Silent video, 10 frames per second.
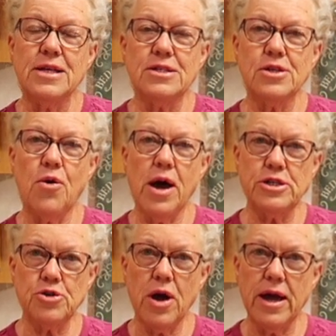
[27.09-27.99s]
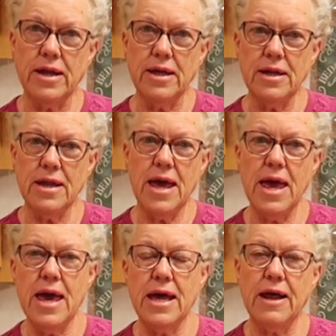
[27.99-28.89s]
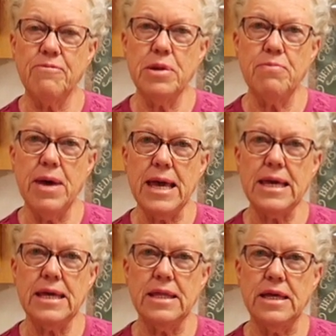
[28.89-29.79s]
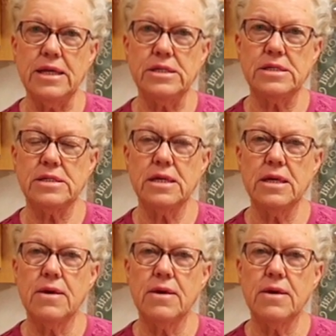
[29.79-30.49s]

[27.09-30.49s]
So I tried it, and I've been making these,